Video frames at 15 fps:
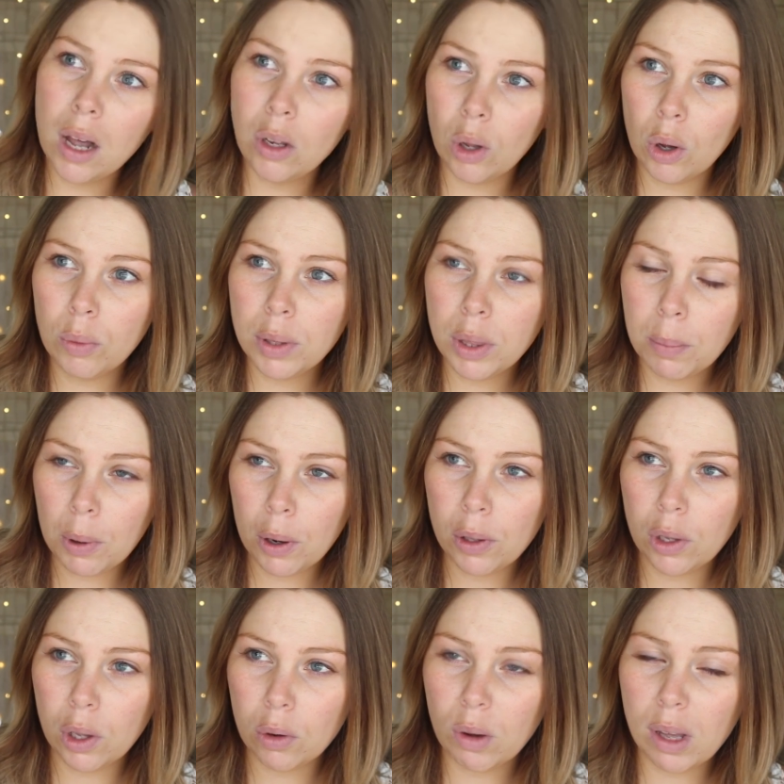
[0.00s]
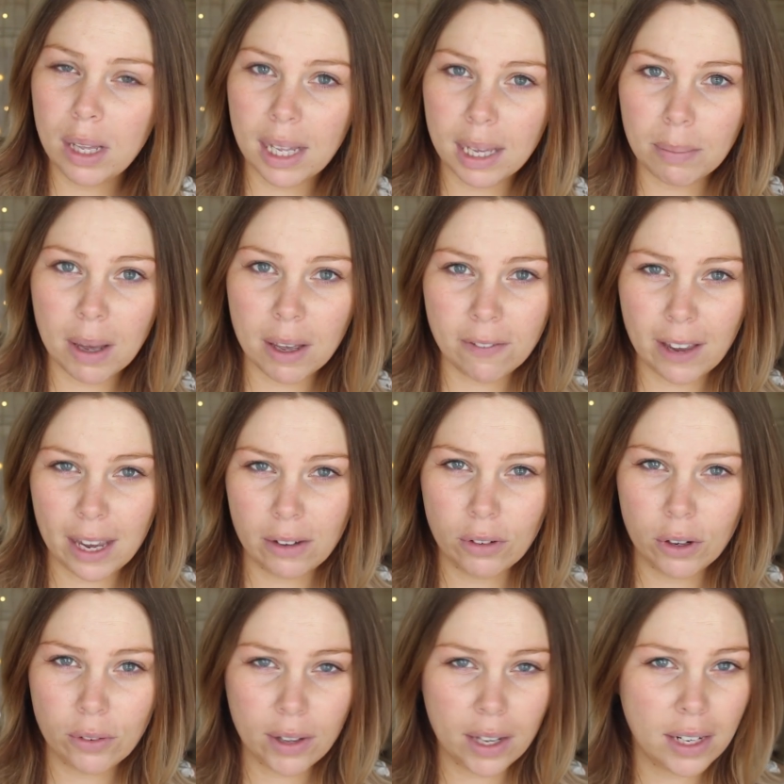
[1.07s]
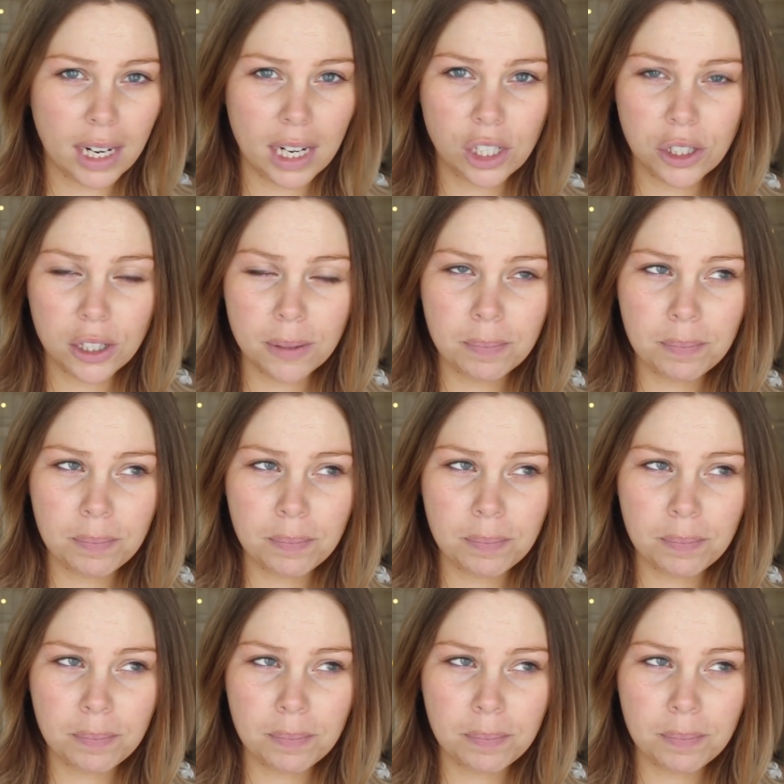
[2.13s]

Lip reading: along with the Pro Longwear, like my favorite foundation.